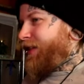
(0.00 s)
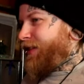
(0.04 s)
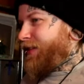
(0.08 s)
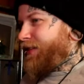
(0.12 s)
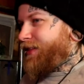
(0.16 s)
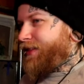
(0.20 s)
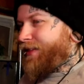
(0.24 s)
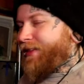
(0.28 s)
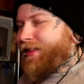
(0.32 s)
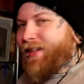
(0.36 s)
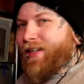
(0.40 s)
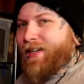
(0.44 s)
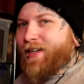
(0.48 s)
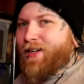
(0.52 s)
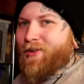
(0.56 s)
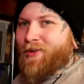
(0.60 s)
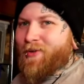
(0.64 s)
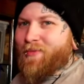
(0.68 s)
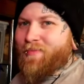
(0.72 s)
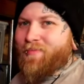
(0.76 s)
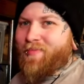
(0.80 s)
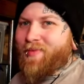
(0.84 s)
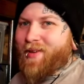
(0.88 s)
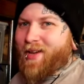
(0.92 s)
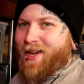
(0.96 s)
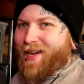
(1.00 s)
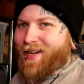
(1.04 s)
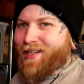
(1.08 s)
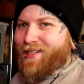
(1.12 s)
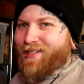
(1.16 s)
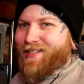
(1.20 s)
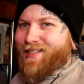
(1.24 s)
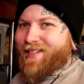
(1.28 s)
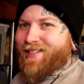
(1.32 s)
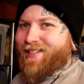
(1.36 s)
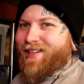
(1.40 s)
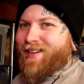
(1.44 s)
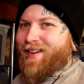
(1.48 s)
a little
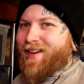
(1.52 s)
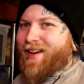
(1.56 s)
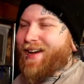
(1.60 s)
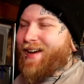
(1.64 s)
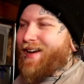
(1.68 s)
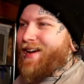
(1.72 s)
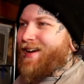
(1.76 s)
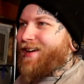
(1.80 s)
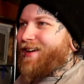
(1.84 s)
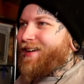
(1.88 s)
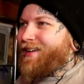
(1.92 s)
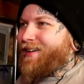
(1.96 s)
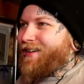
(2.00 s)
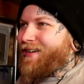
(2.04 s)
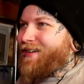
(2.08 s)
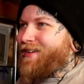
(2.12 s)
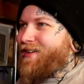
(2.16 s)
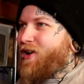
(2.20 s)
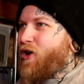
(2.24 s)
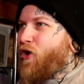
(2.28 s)
bit uh,